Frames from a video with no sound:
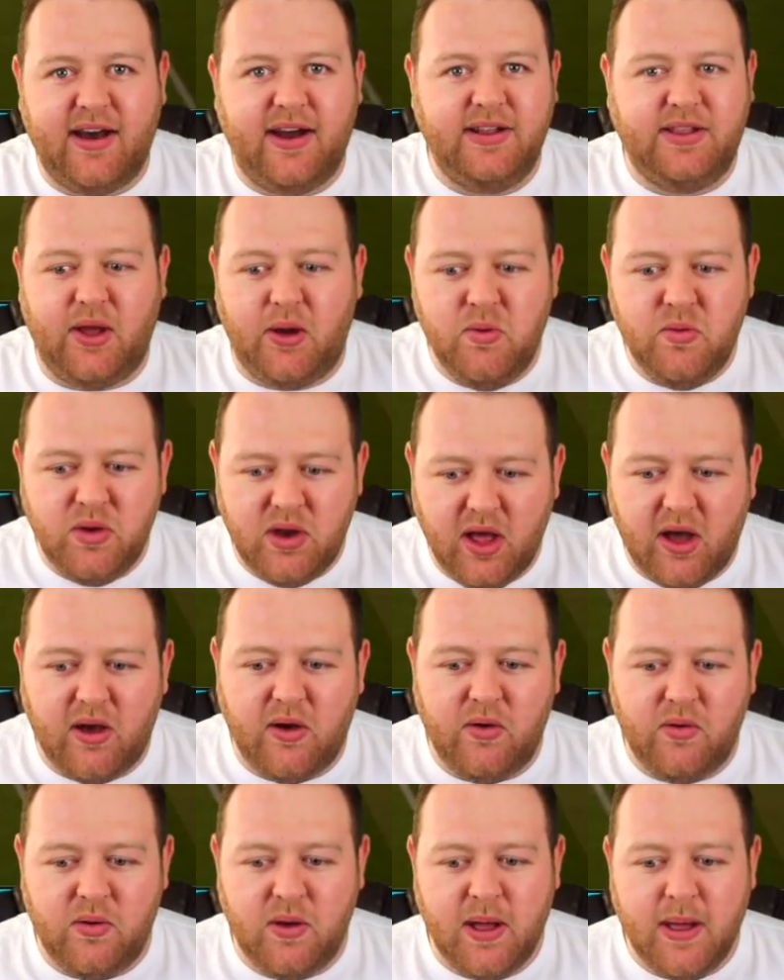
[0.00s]
I don't
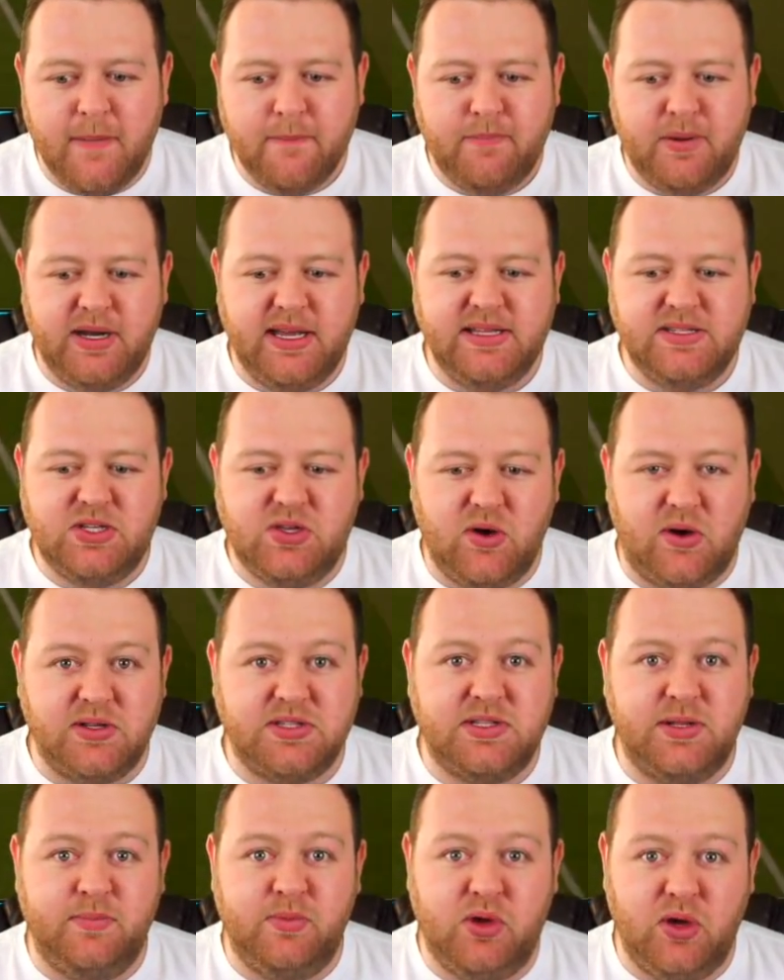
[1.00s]
know, but he's
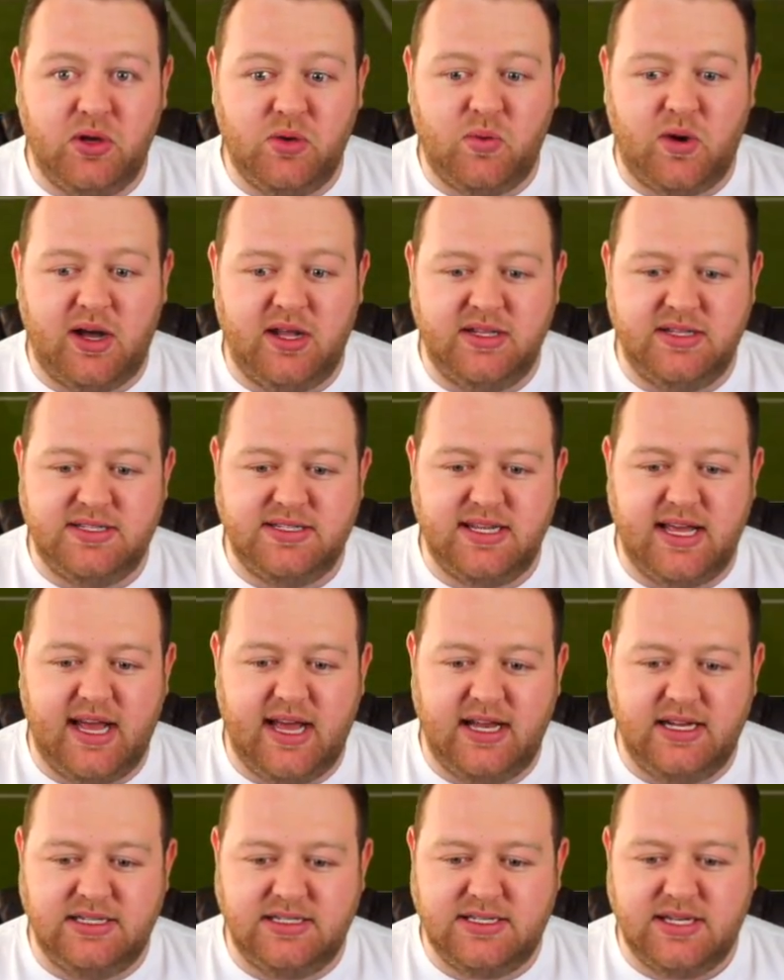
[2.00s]
got some good ones.
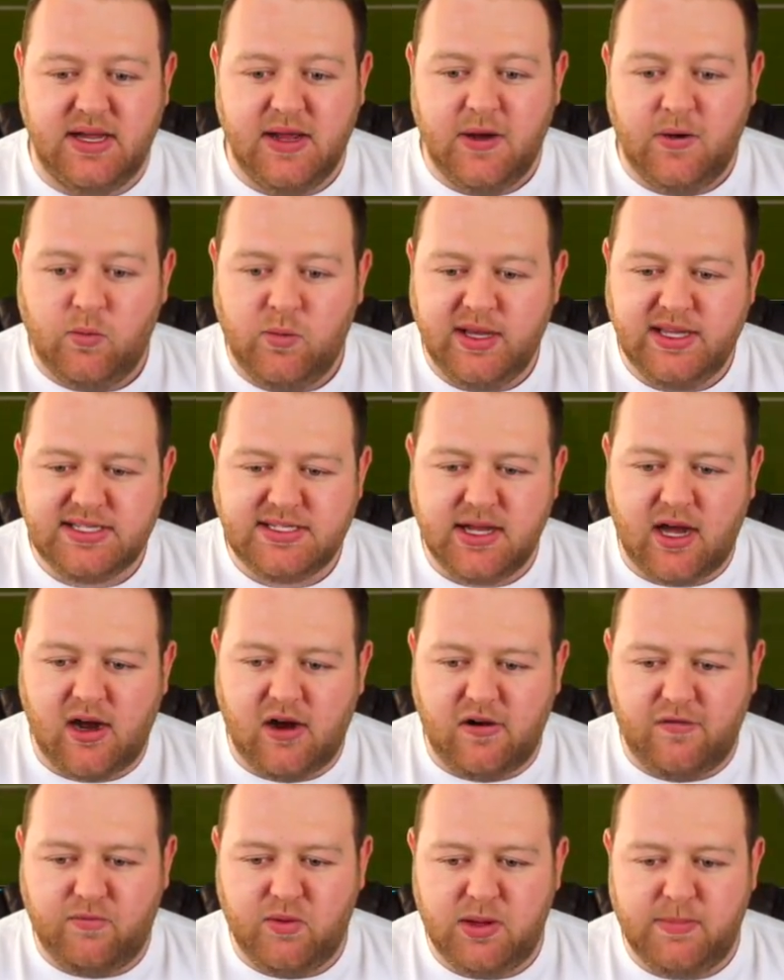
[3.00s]
And we start
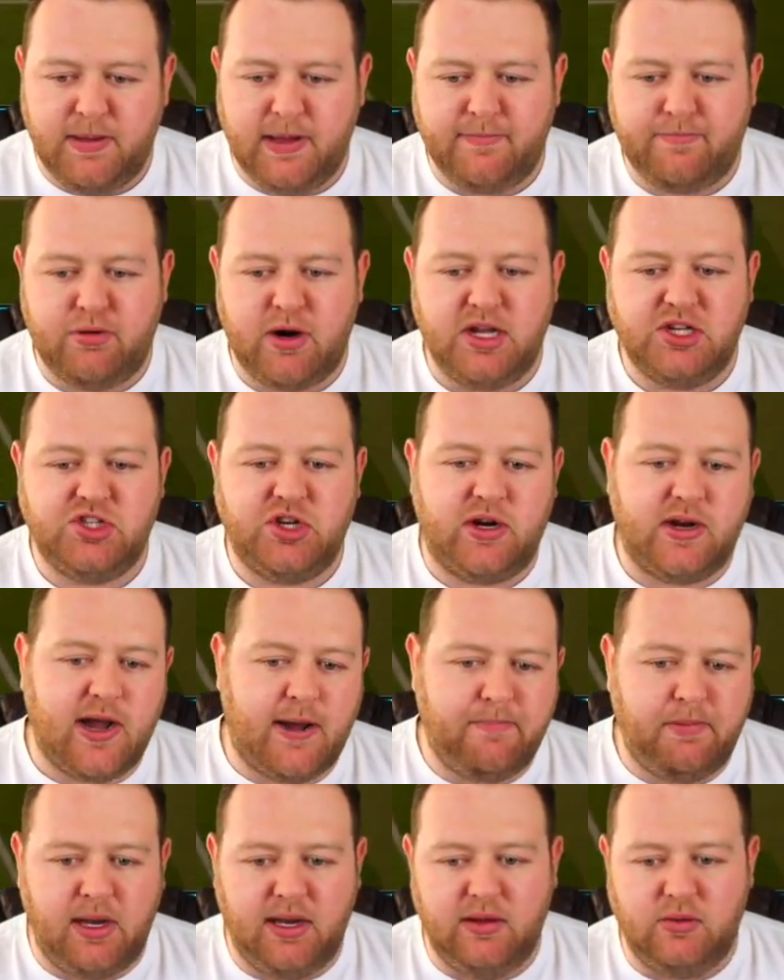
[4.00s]
off with a bit of pressure. A
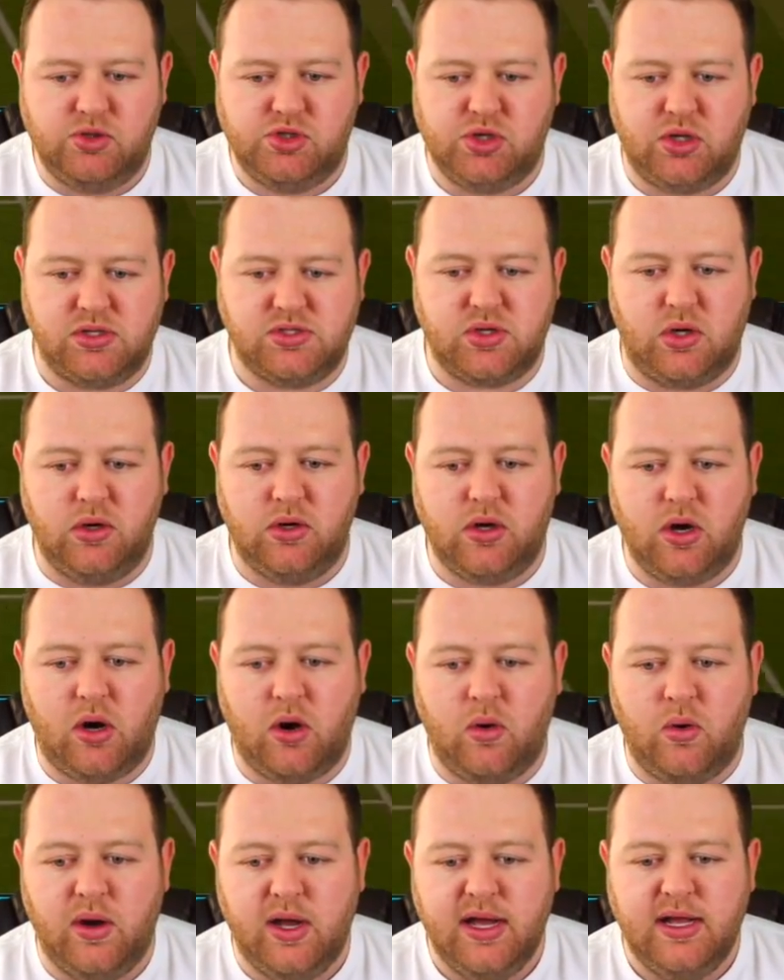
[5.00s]
couple of little shots on
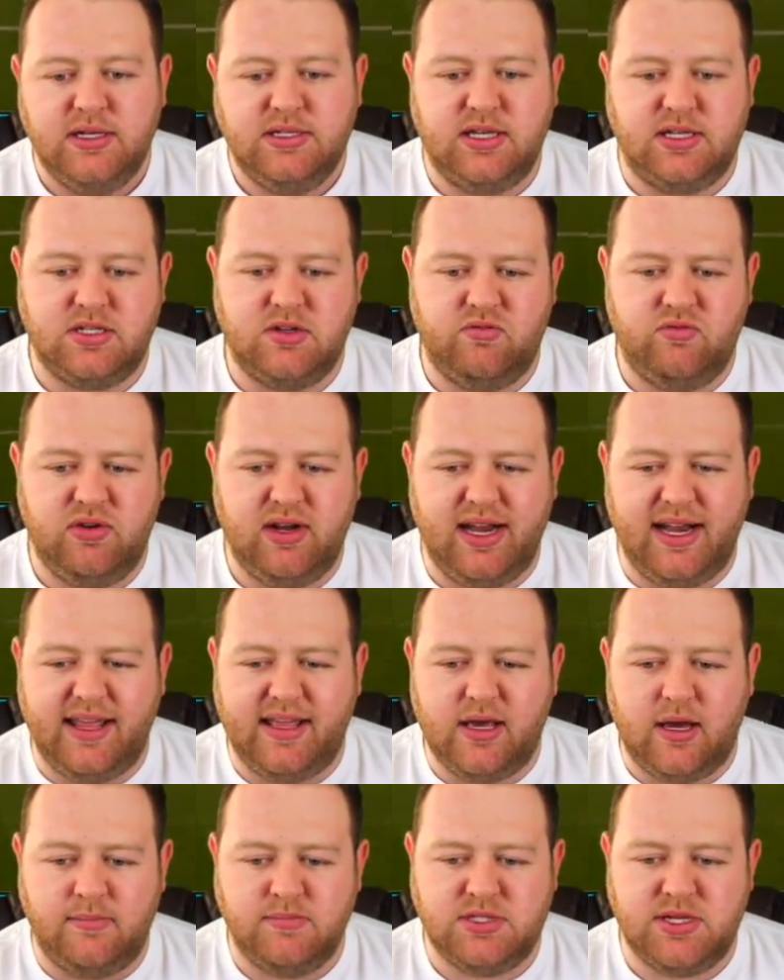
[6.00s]
goal doesn't really
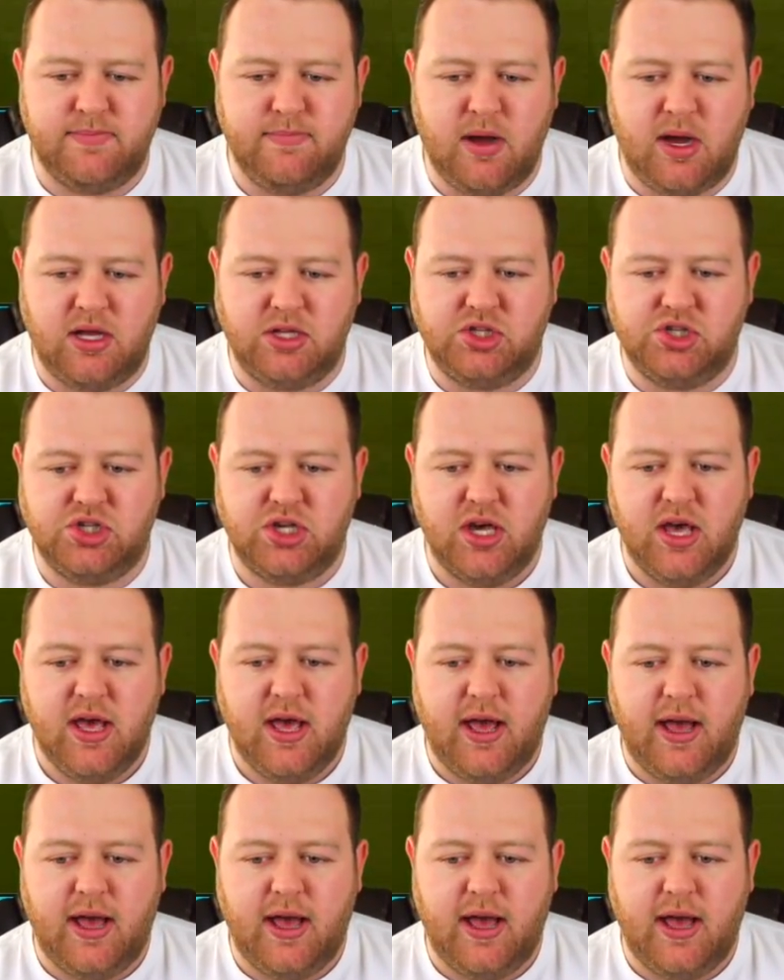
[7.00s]
come to much.